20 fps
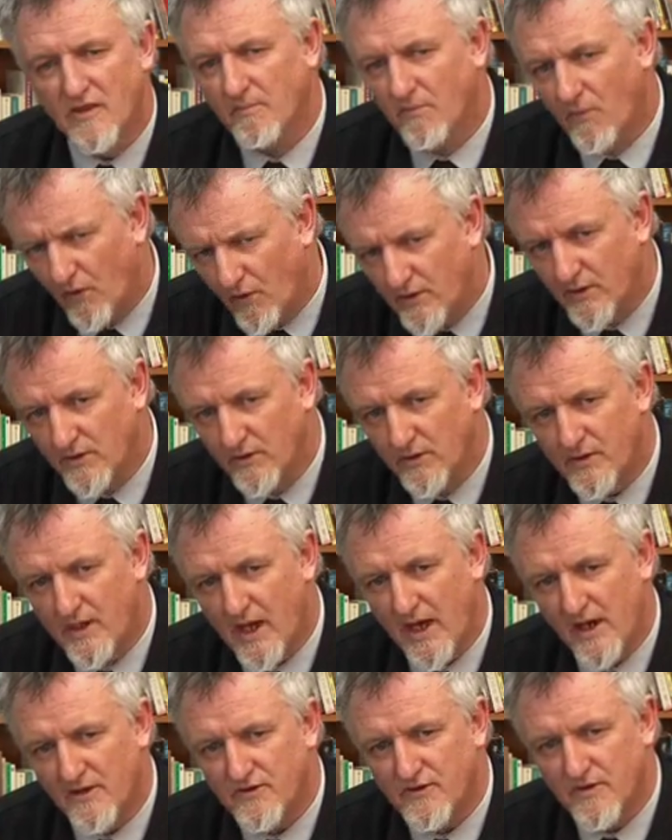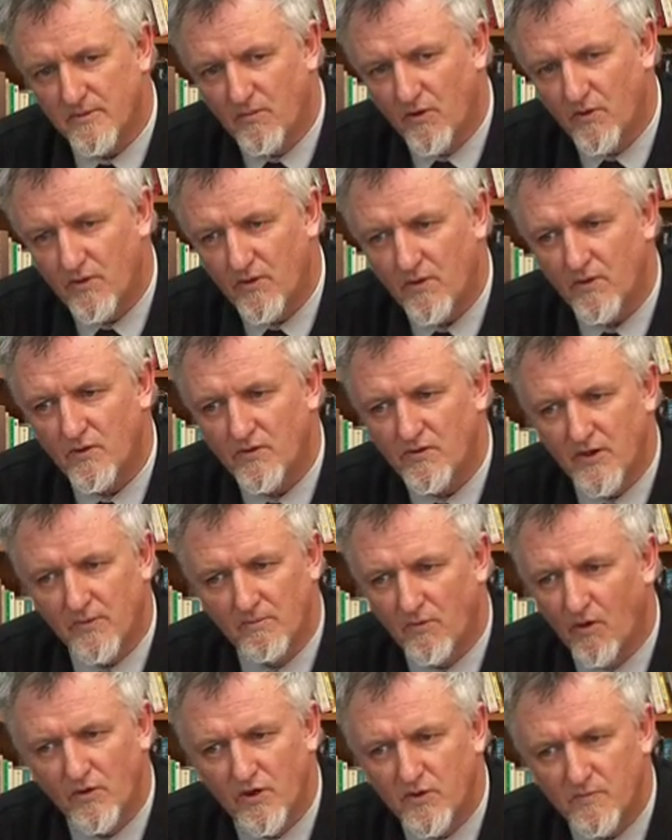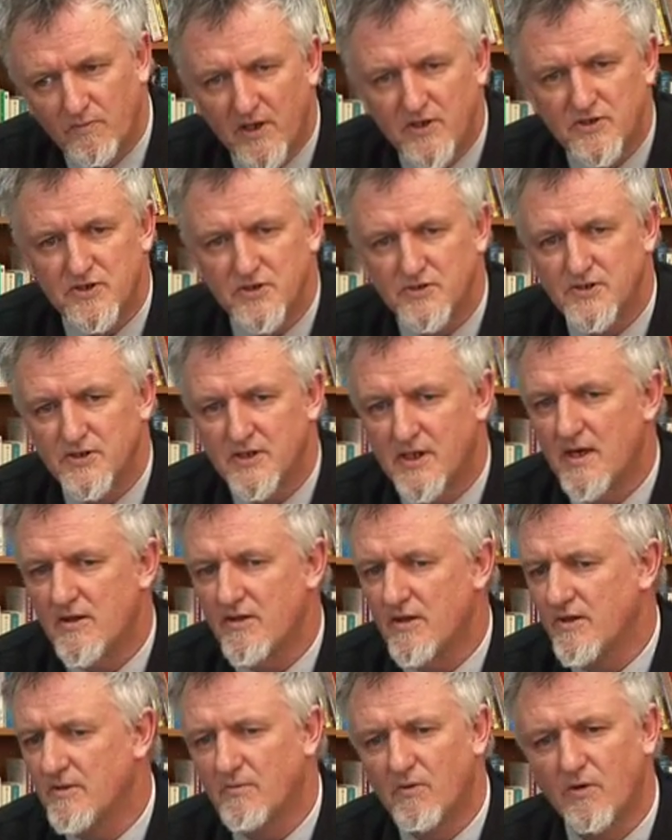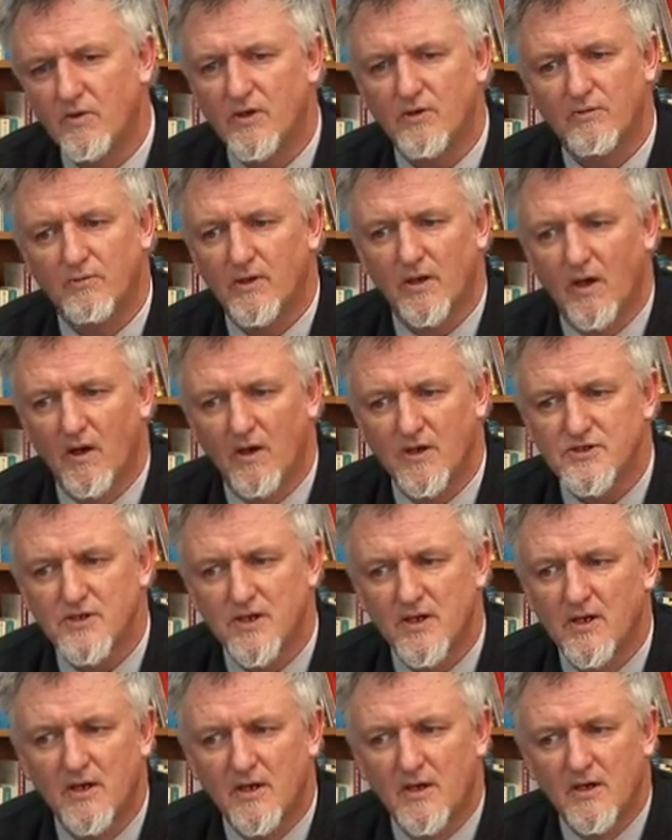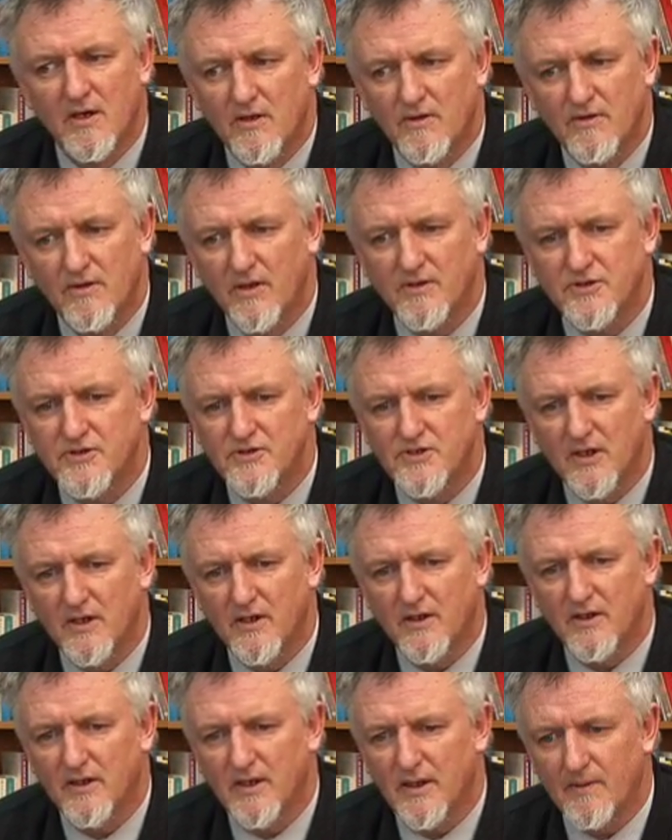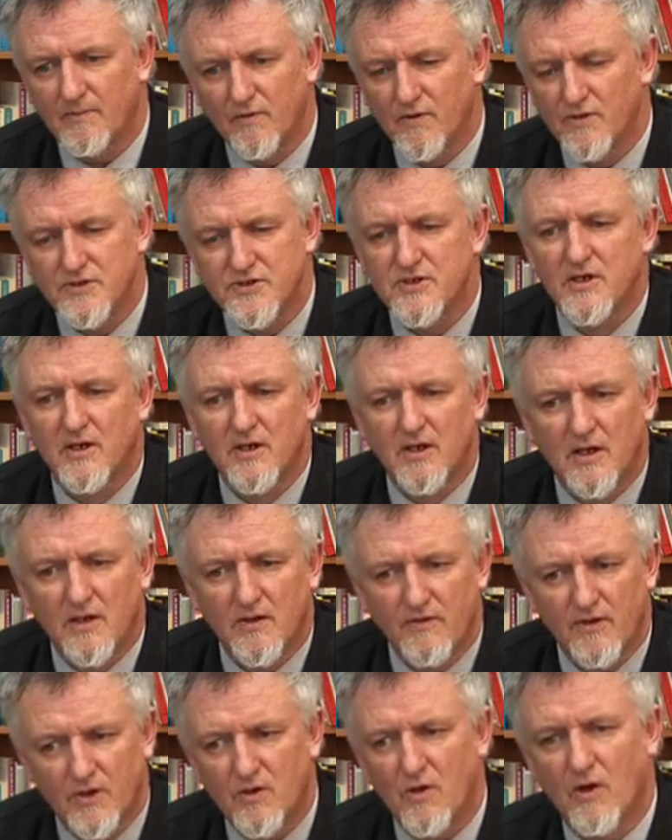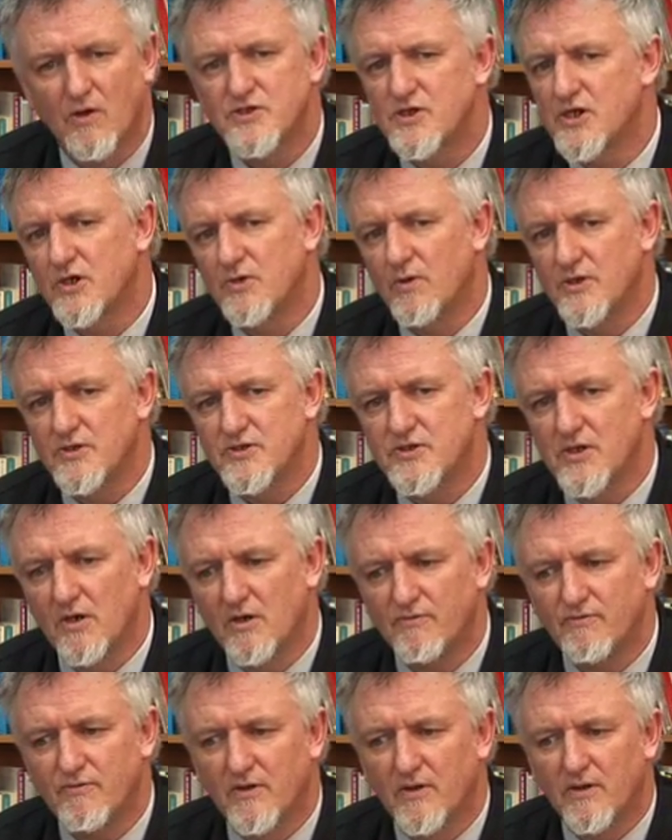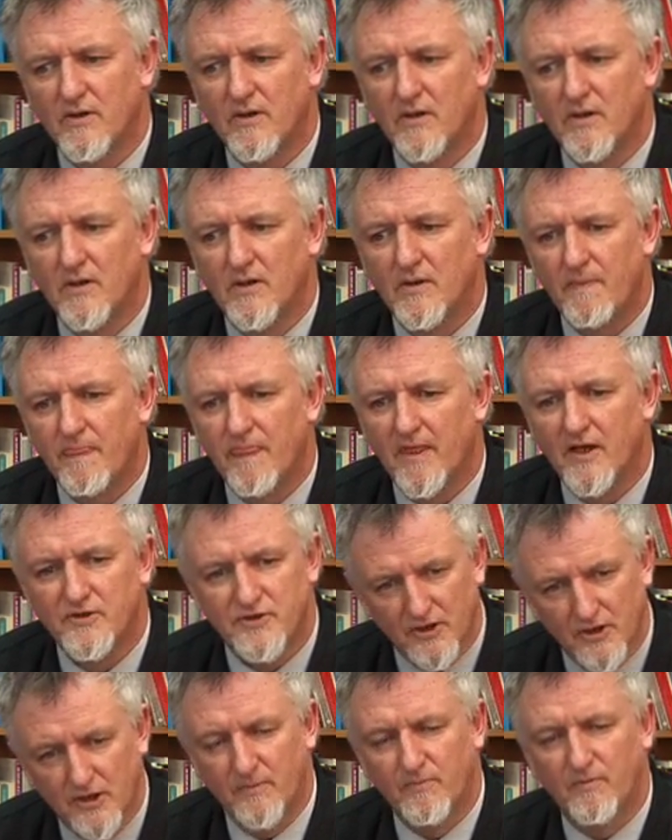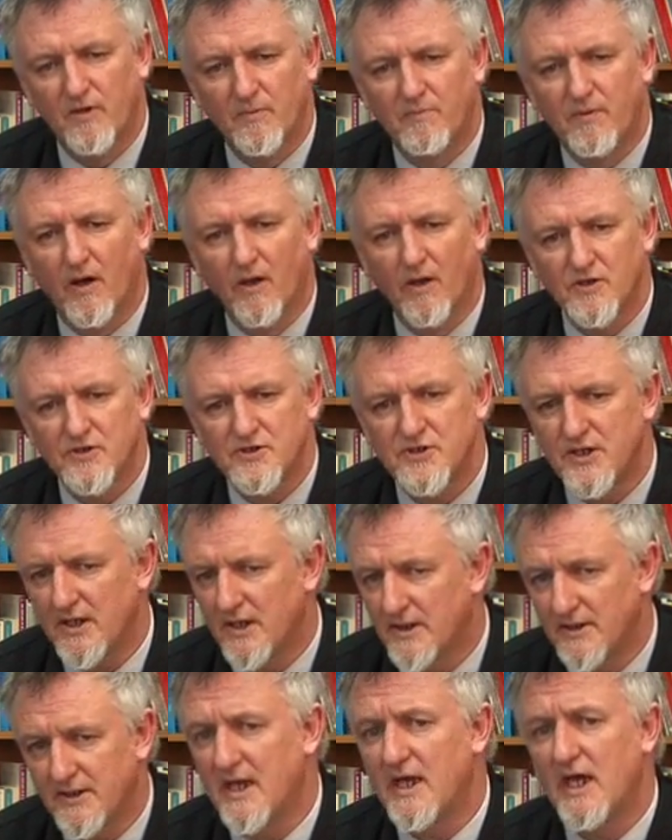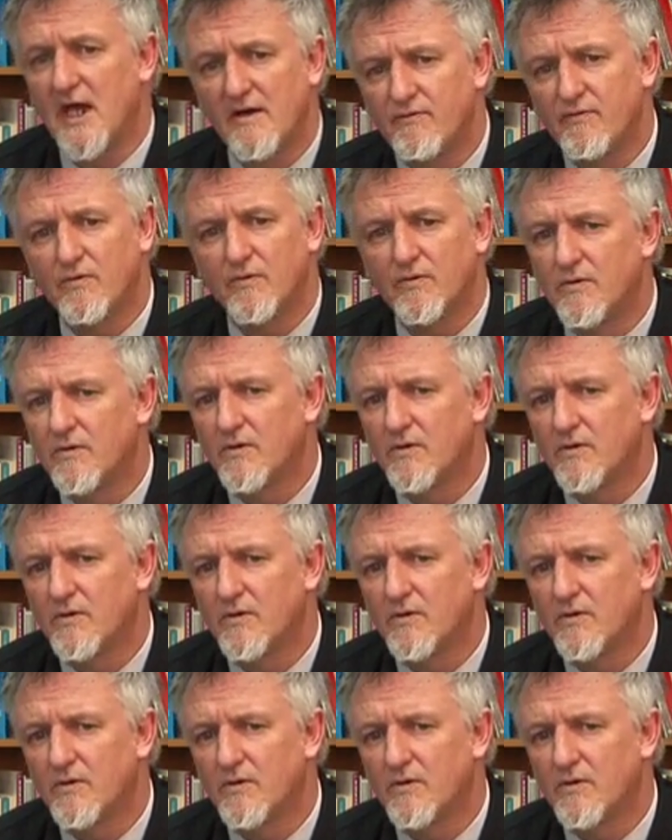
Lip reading: the more you look at it, the more you piece it together, the more you realise that it was the consequence of deliberate policy and careful